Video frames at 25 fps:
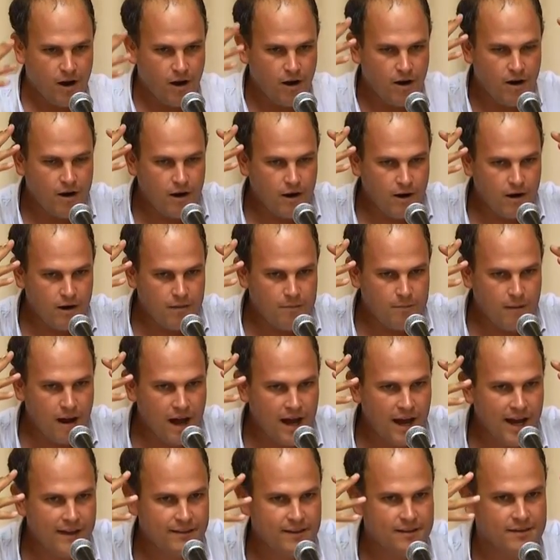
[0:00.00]
our
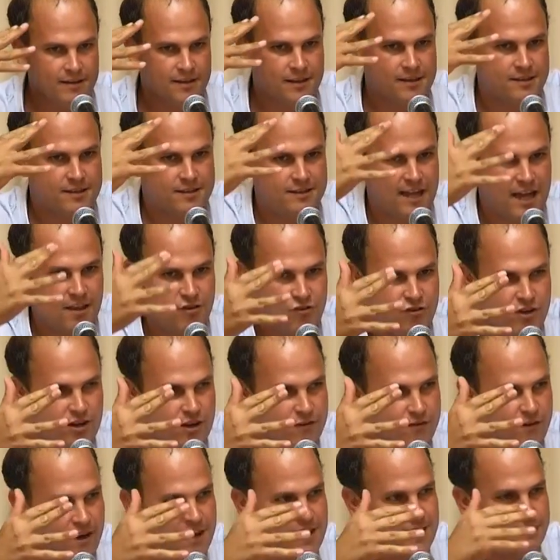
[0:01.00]
mind is an extension
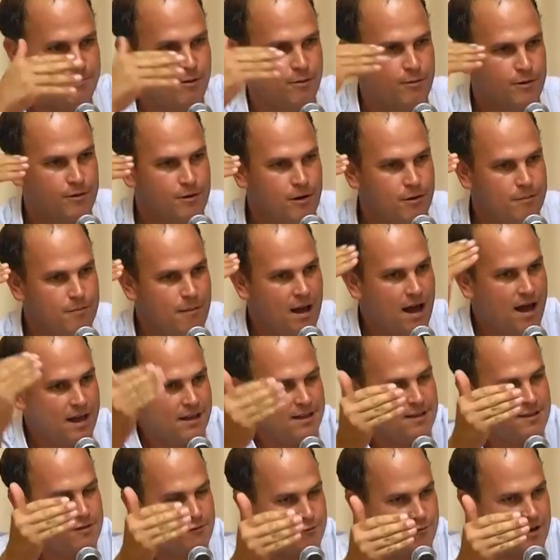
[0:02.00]
of us, but when our
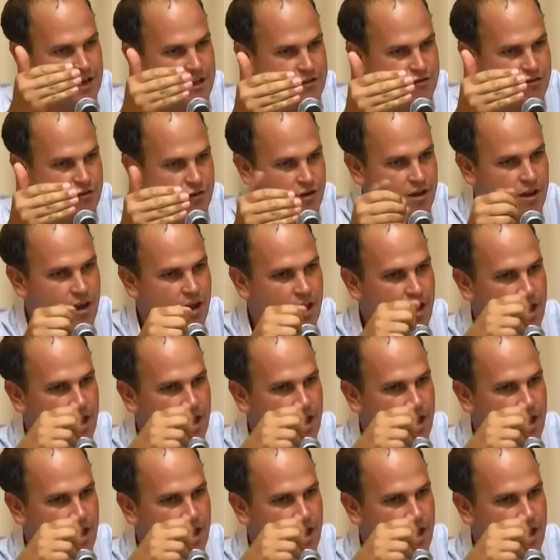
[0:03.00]
minds reach